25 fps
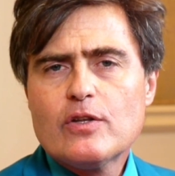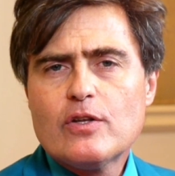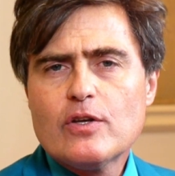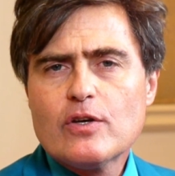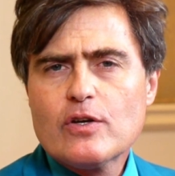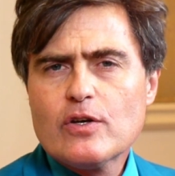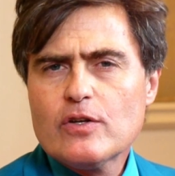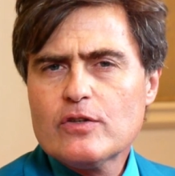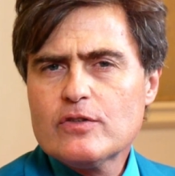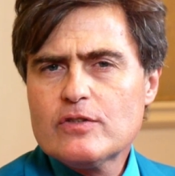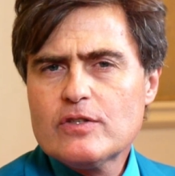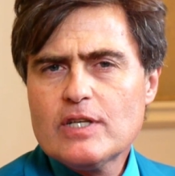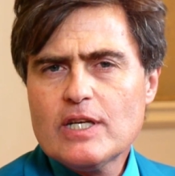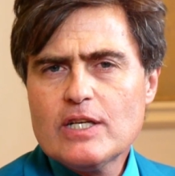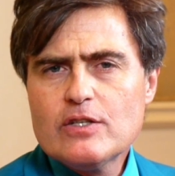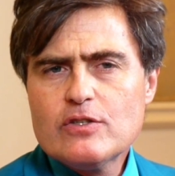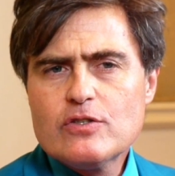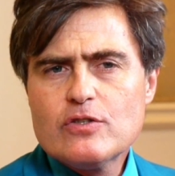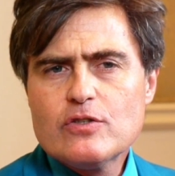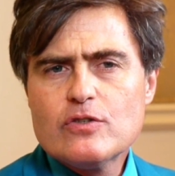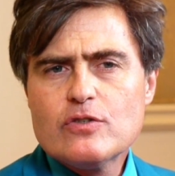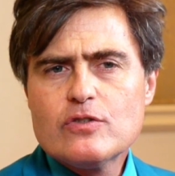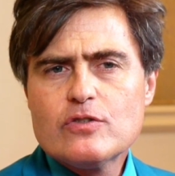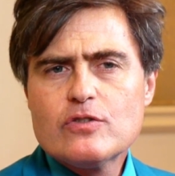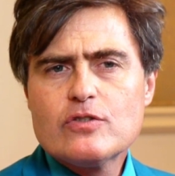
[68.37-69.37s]
the
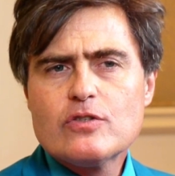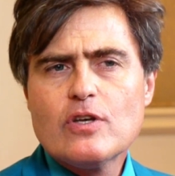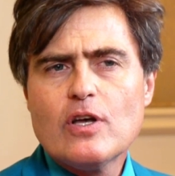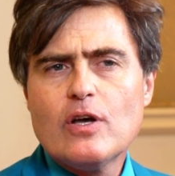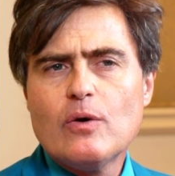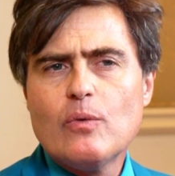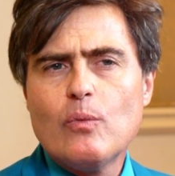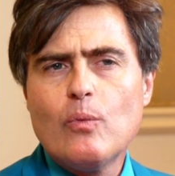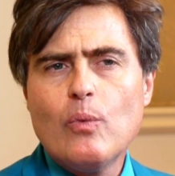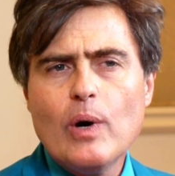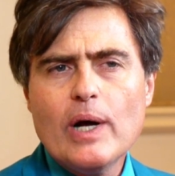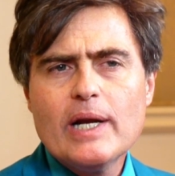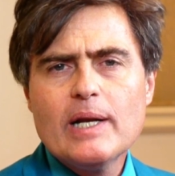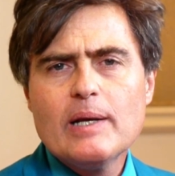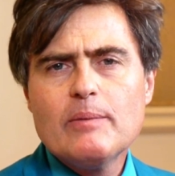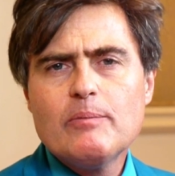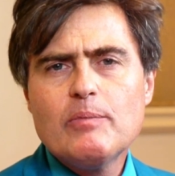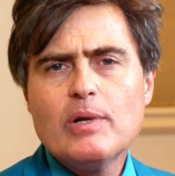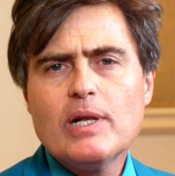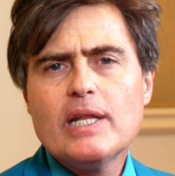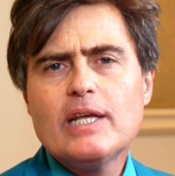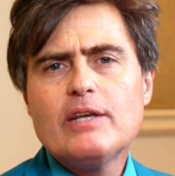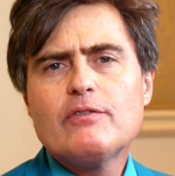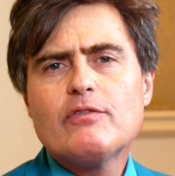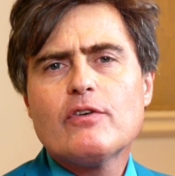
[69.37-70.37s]
consensus uh, one, I
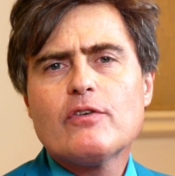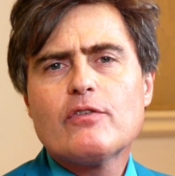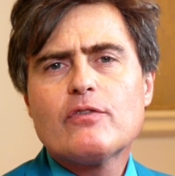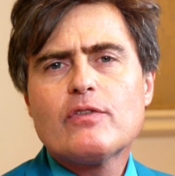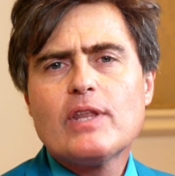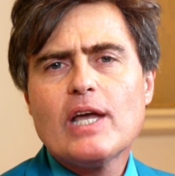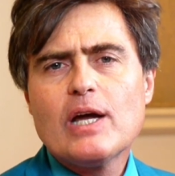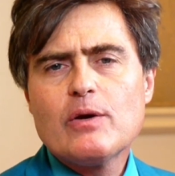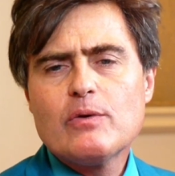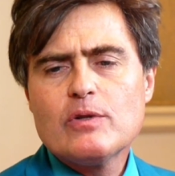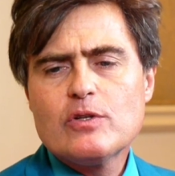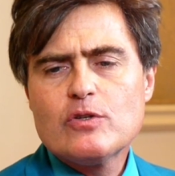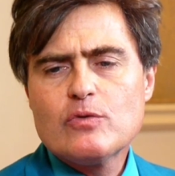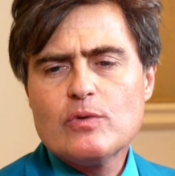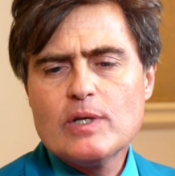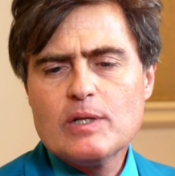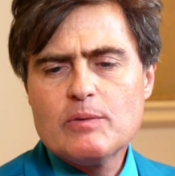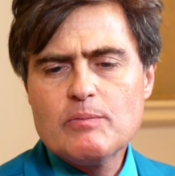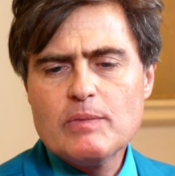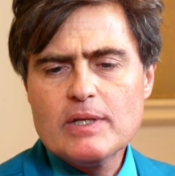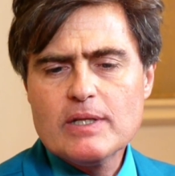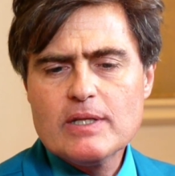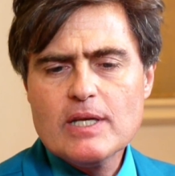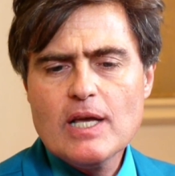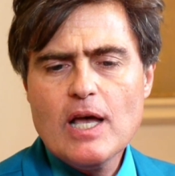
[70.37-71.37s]
believe, of thyroid
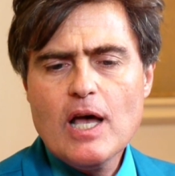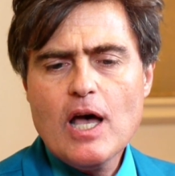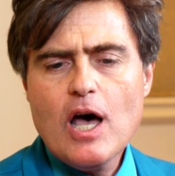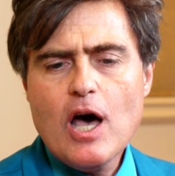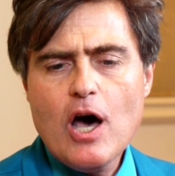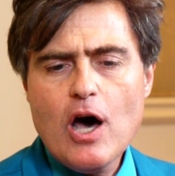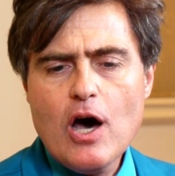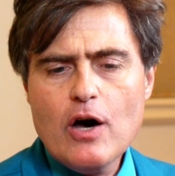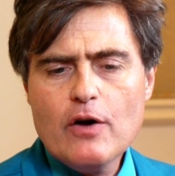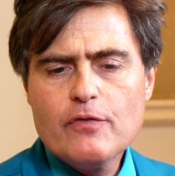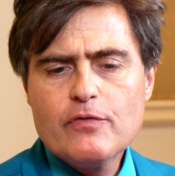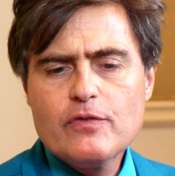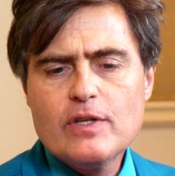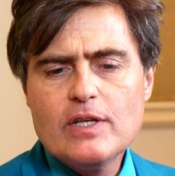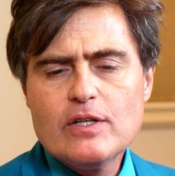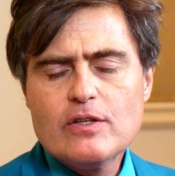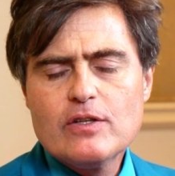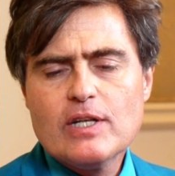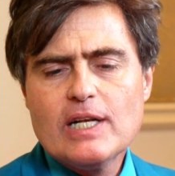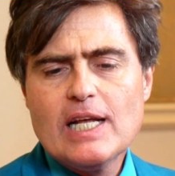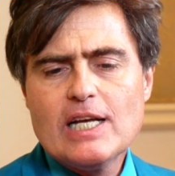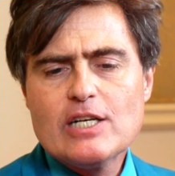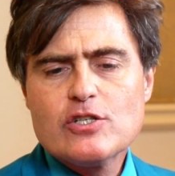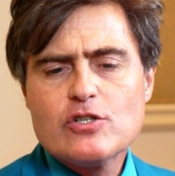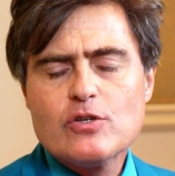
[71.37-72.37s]
treatment of the
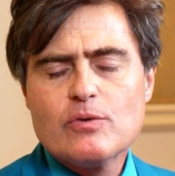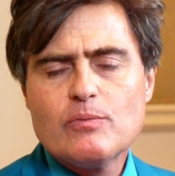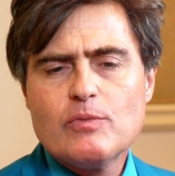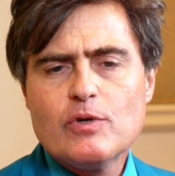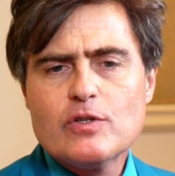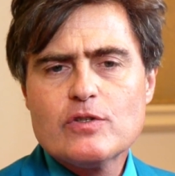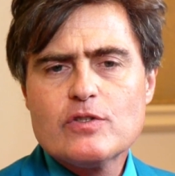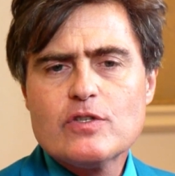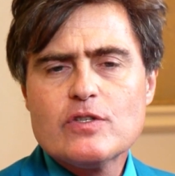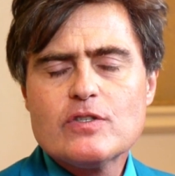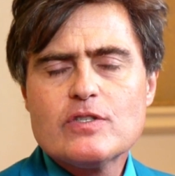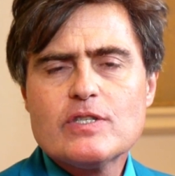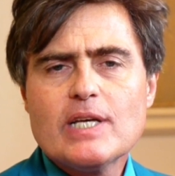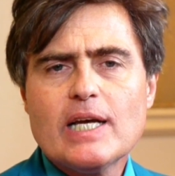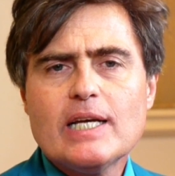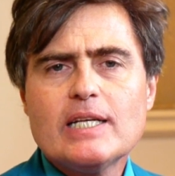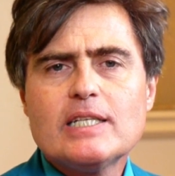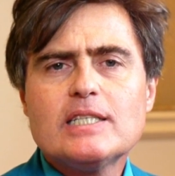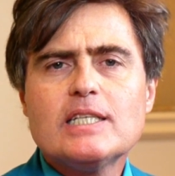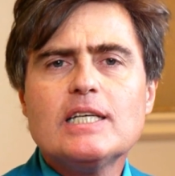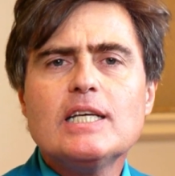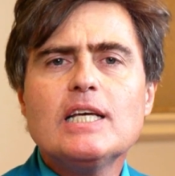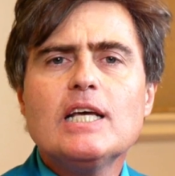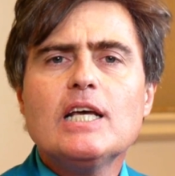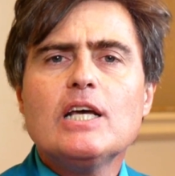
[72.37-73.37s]
International Hormone
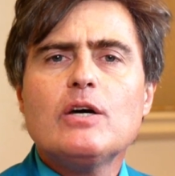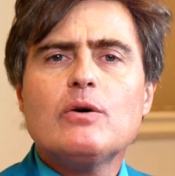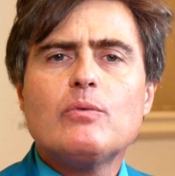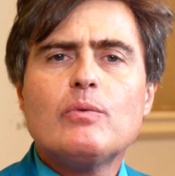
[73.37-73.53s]
Society,